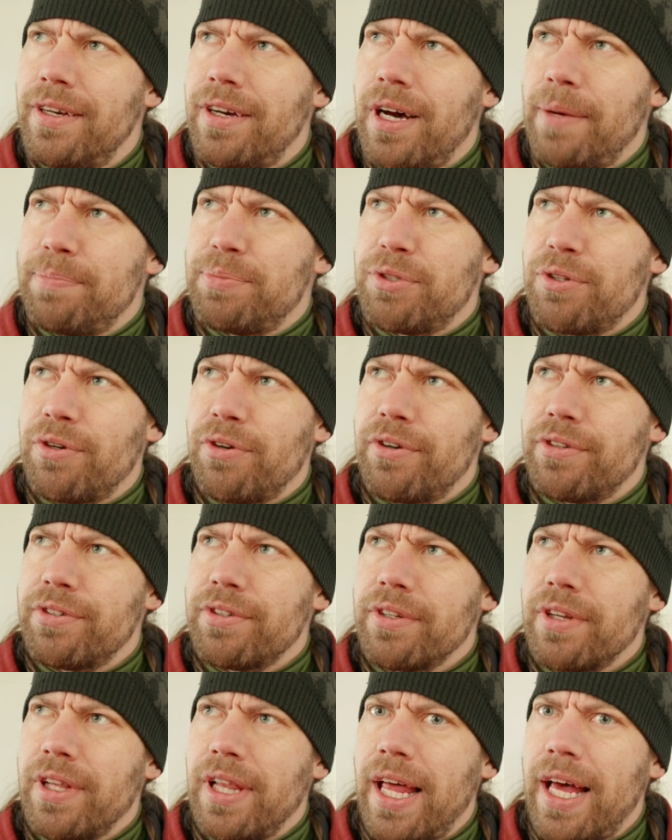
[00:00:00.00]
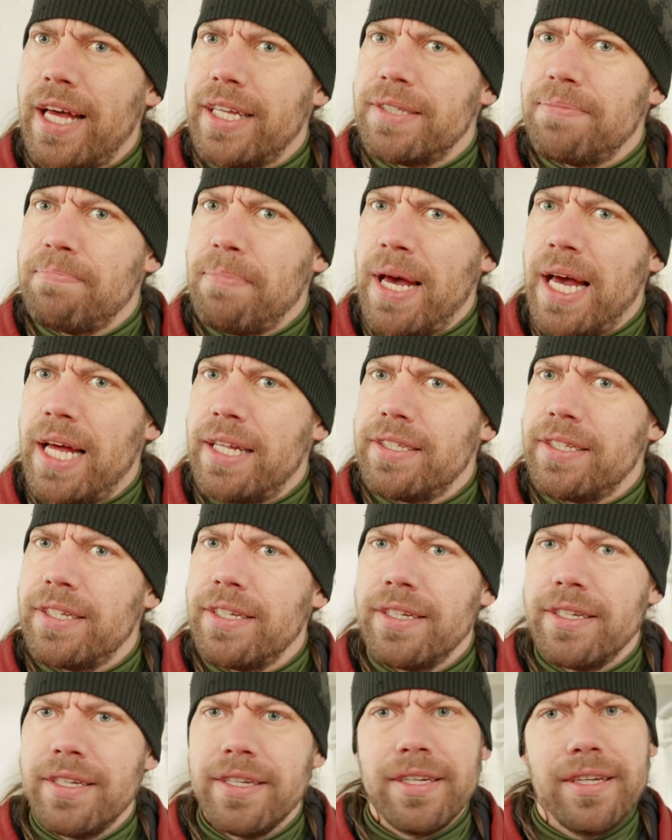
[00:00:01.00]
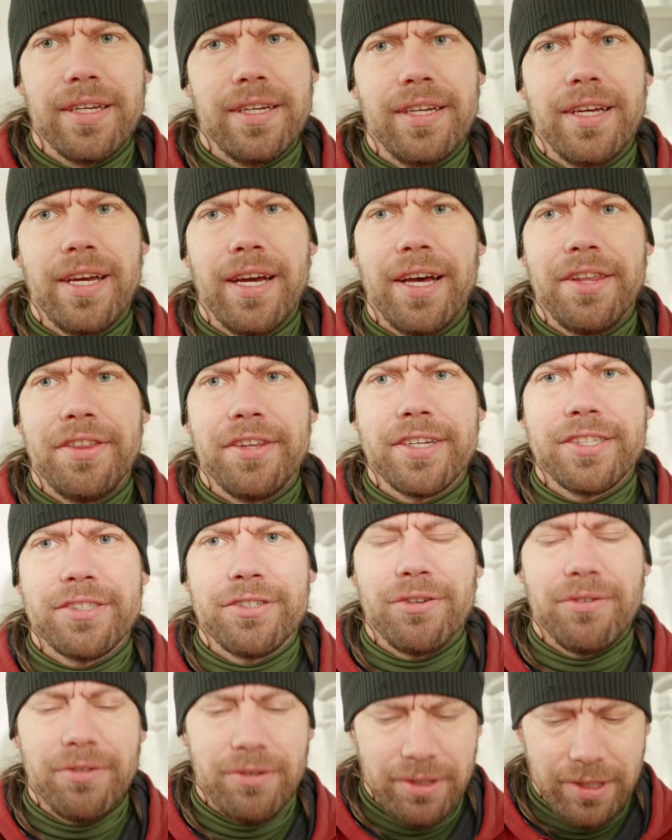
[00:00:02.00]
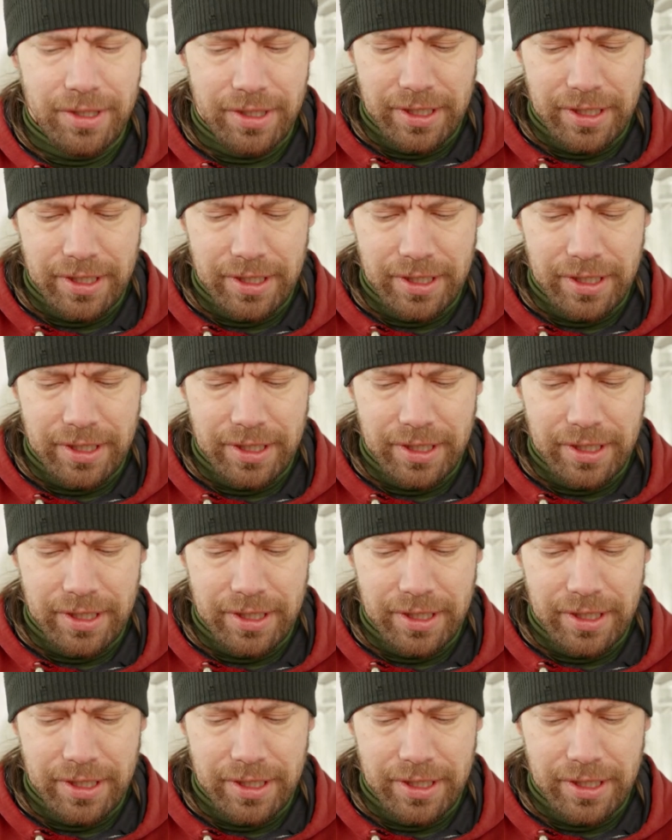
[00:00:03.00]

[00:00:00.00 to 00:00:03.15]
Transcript: absorbed glass mats. Yeah, I think so.